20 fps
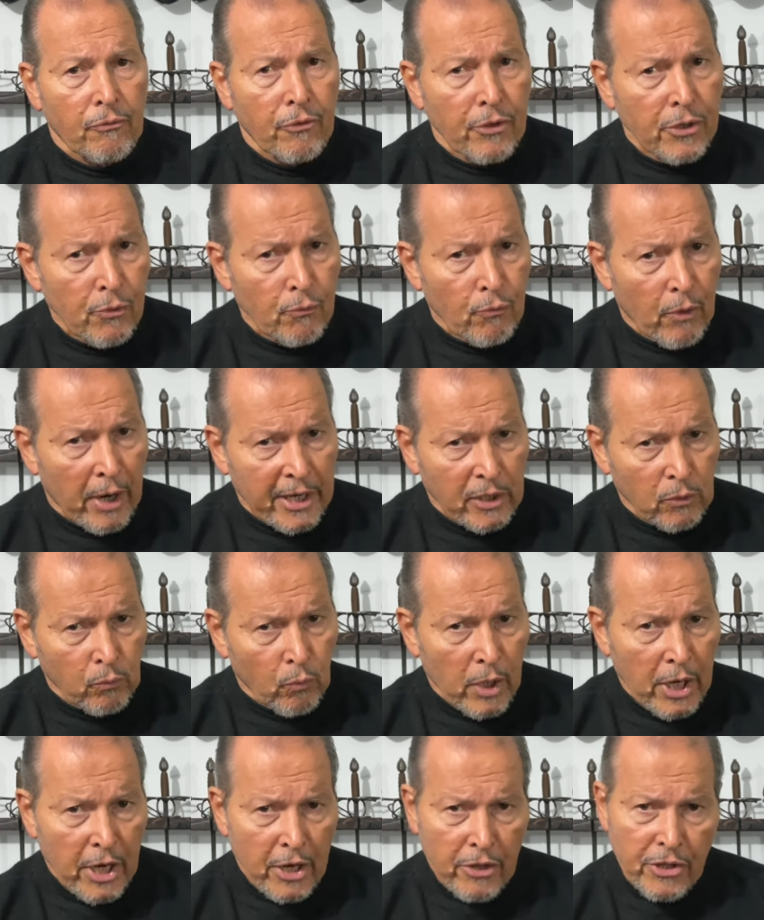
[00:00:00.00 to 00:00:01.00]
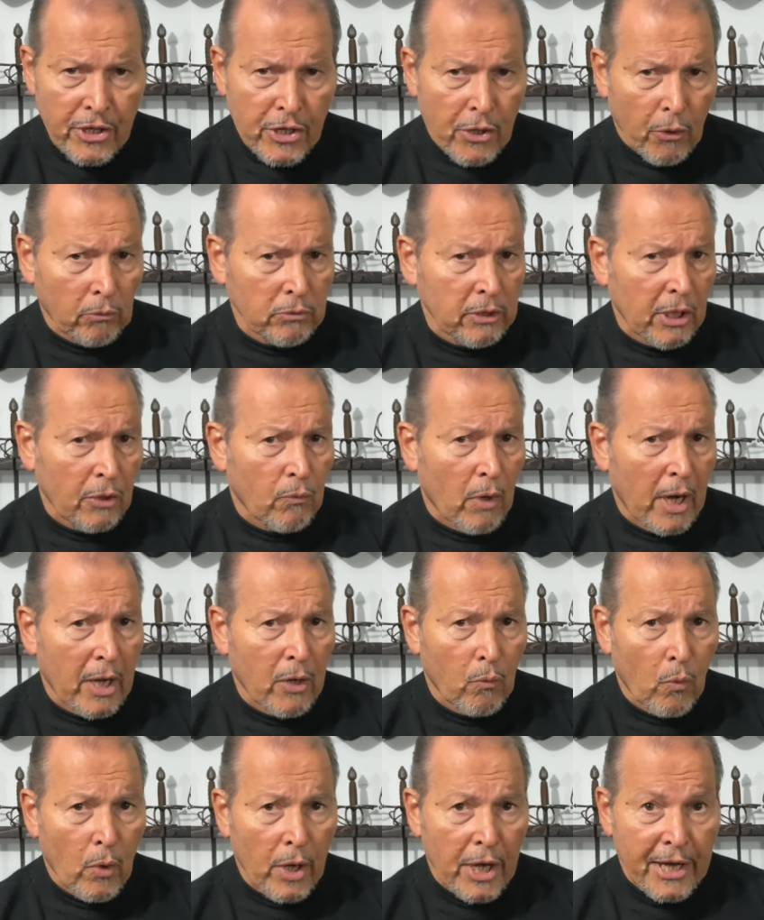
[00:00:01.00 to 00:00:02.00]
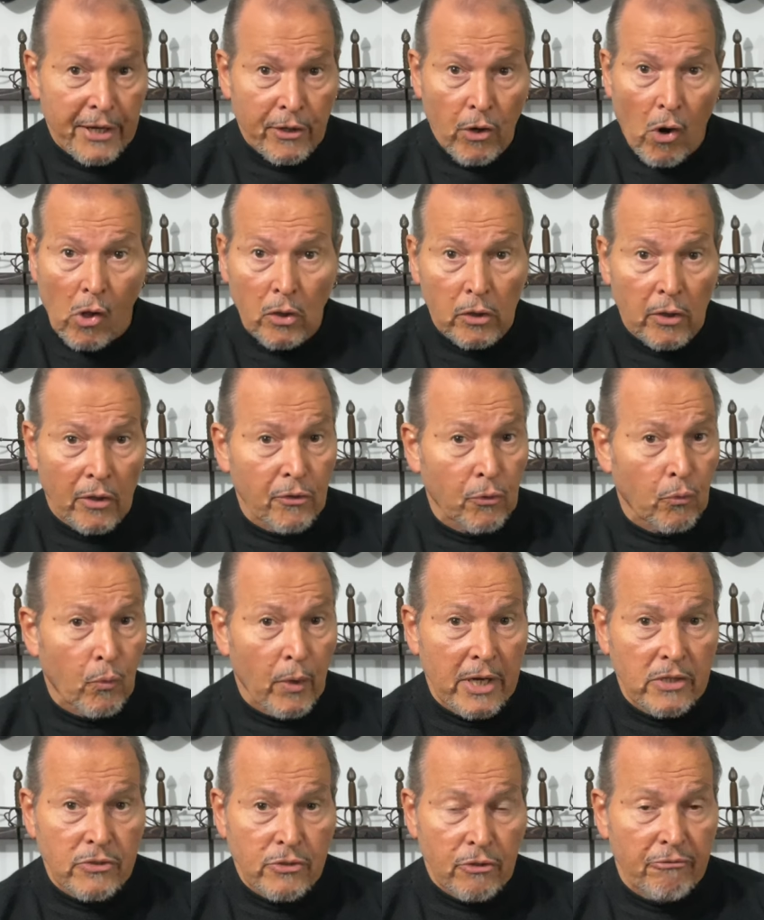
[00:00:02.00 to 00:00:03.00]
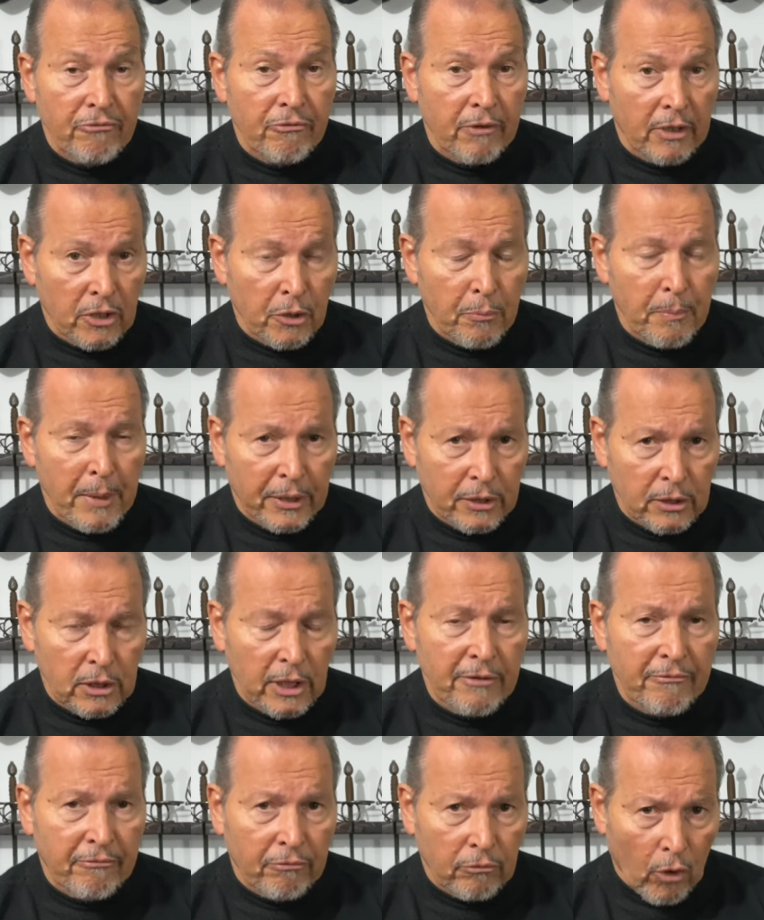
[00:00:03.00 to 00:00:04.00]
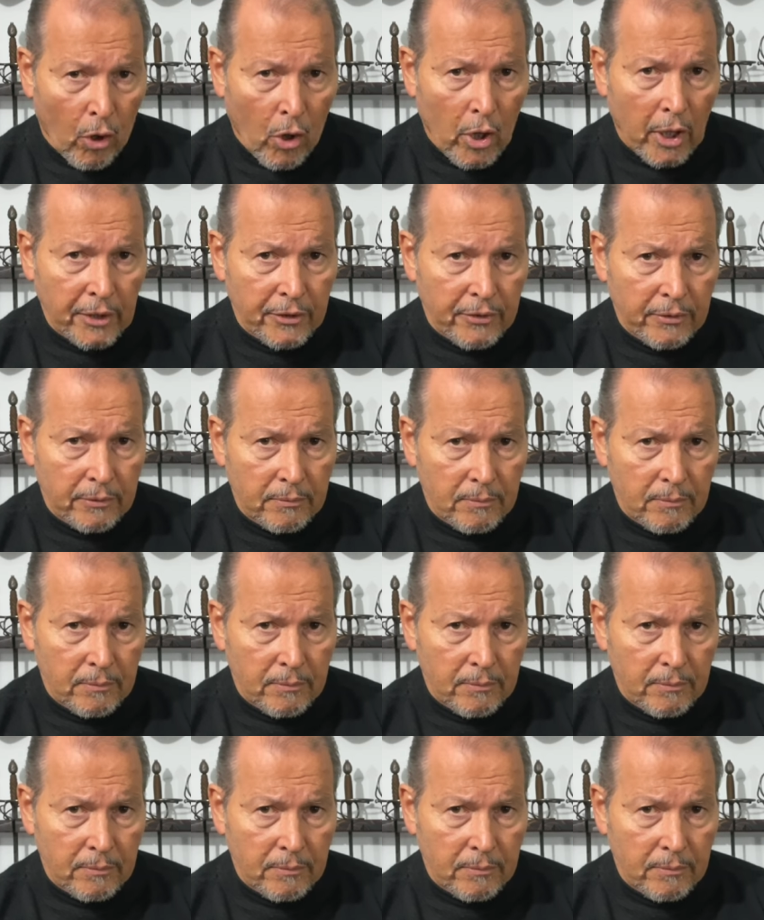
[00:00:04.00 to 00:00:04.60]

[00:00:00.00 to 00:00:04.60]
the right way, the only right way, and all other ways are fundamentally flawed.